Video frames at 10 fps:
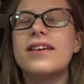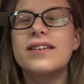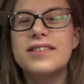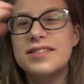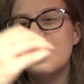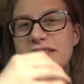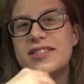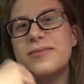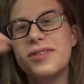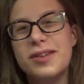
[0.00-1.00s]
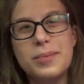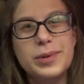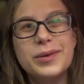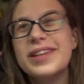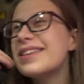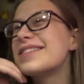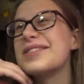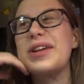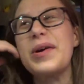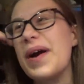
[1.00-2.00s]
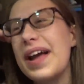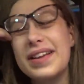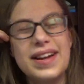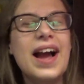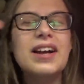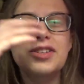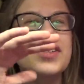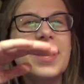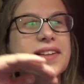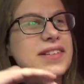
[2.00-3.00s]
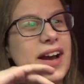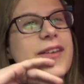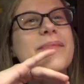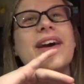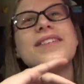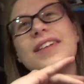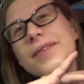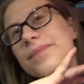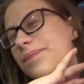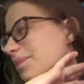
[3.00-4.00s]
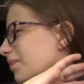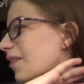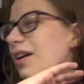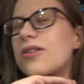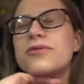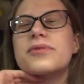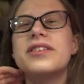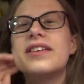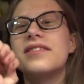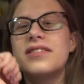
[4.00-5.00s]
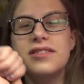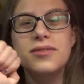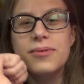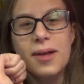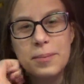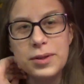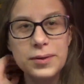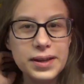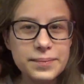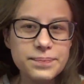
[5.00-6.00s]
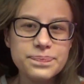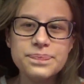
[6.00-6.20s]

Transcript: consistent with uploading, because you know I had actually had time back then, and I was really consistent with uploading,